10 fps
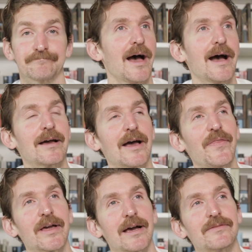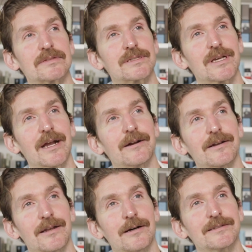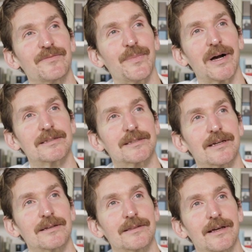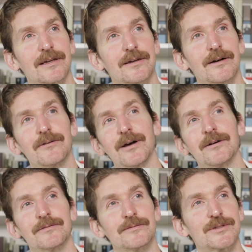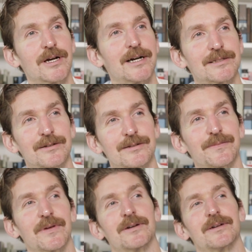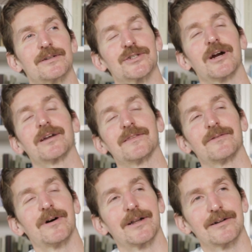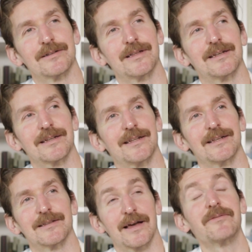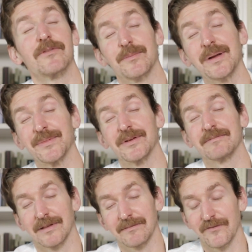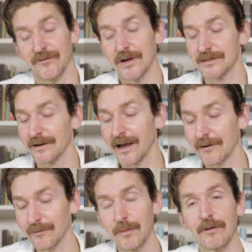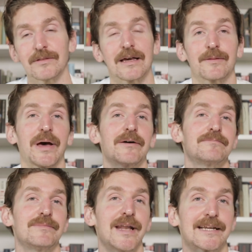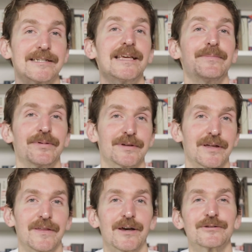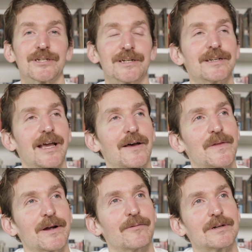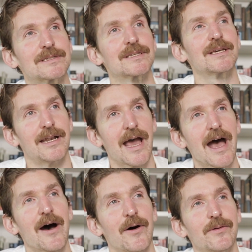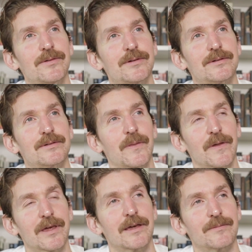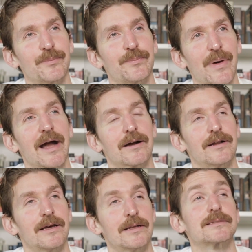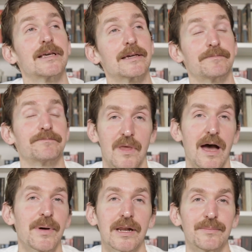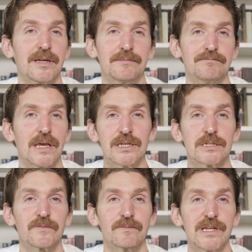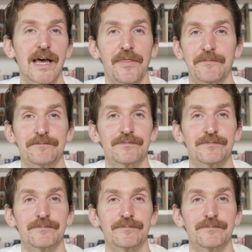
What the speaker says: I think I even scared an aunt of mine saying "Oh no, Jaws" or something, or a shark in the water. And I remember freaked her out when we were about neck deep in the ocean out there once. Now, thinking back on it, it's I might have been inches from death,